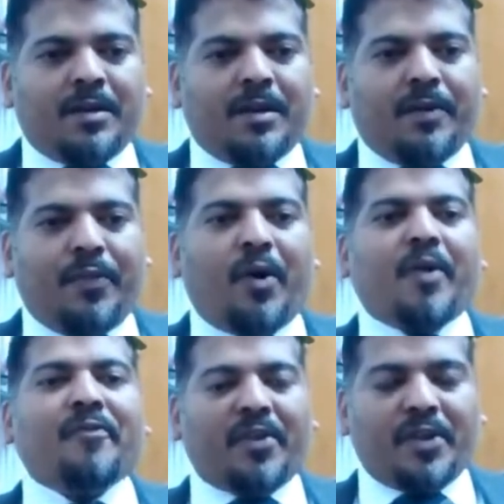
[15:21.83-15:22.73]

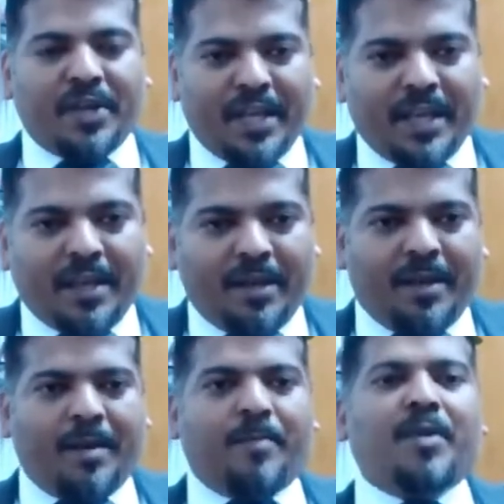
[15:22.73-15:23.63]
not for a day,
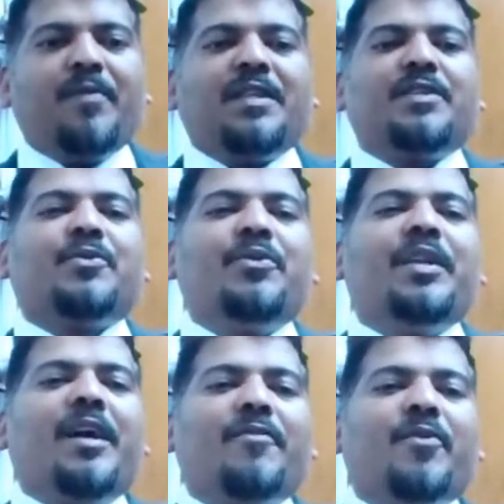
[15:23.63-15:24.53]
but which is good
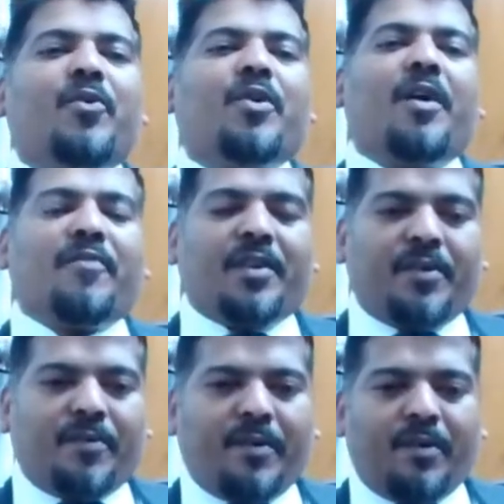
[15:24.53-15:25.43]
enough to look
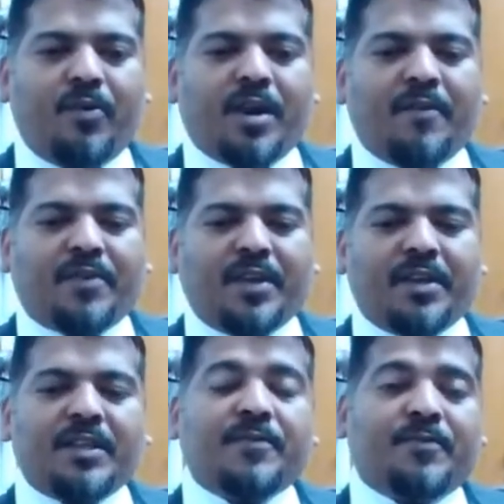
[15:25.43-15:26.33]
after
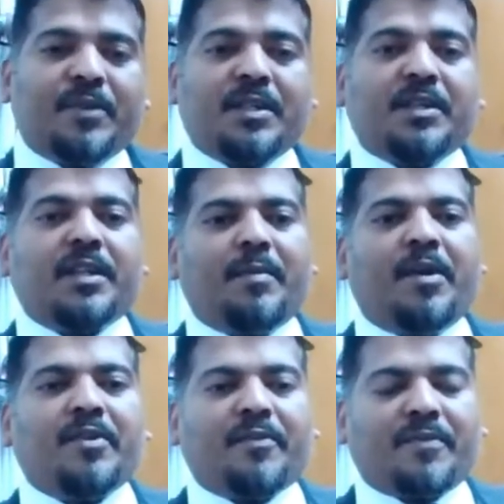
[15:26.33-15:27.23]
us for certain
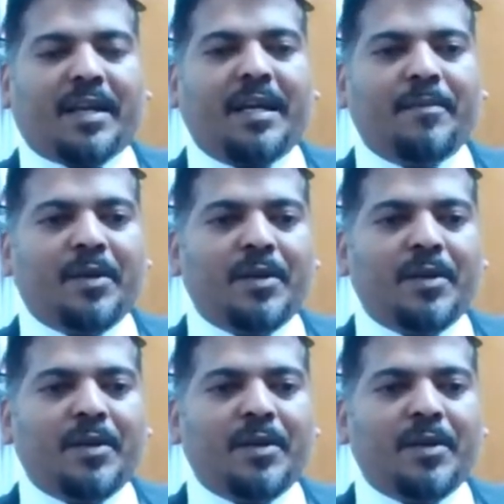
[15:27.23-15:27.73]
amount of time.